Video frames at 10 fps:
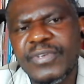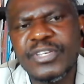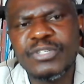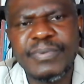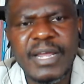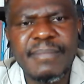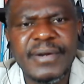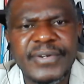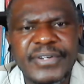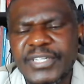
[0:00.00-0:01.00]
as
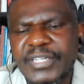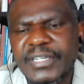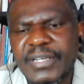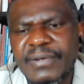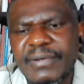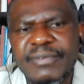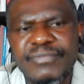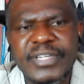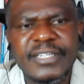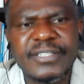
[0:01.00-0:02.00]
primary and secondary
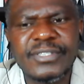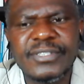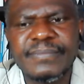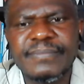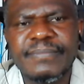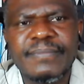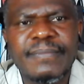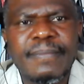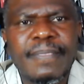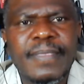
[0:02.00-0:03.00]
evidence.
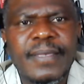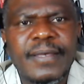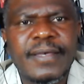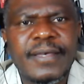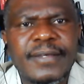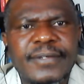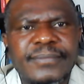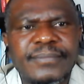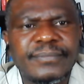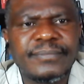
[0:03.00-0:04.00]

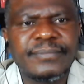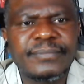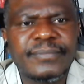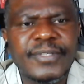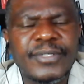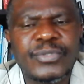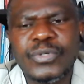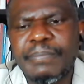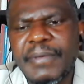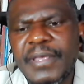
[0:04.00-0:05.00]
It
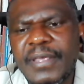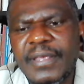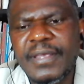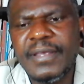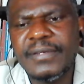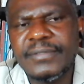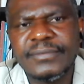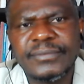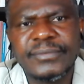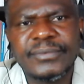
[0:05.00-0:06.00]
could be
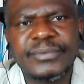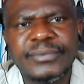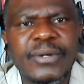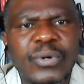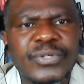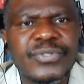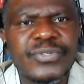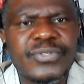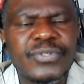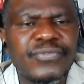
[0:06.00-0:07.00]

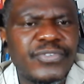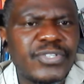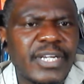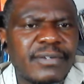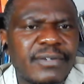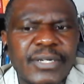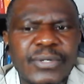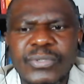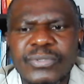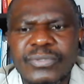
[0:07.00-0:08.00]
records, official
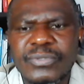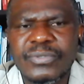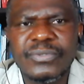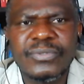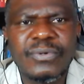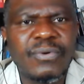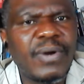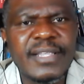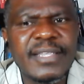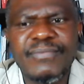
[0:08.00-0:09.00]
records,
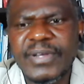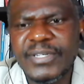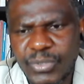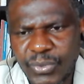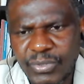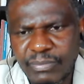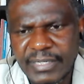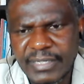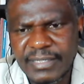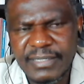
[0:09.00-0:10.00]
whatever
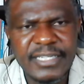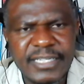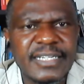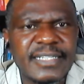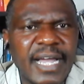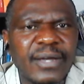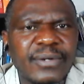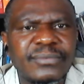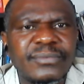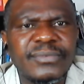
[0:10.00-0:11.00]
document written
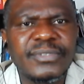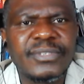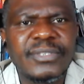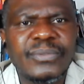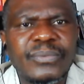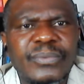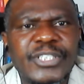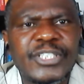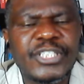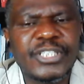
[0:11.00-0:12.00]
down
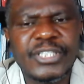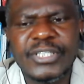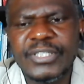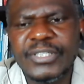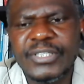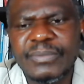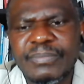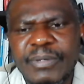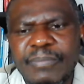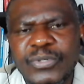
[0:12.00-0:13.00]
which
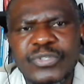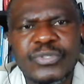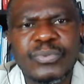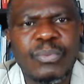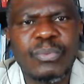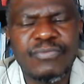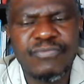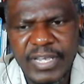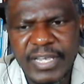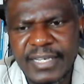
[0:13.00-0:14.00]
purports to
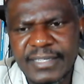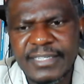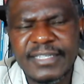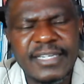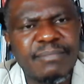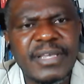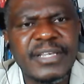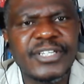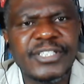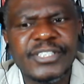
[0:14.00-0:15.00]
convey a certain
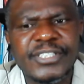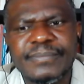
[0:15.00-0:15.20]
message.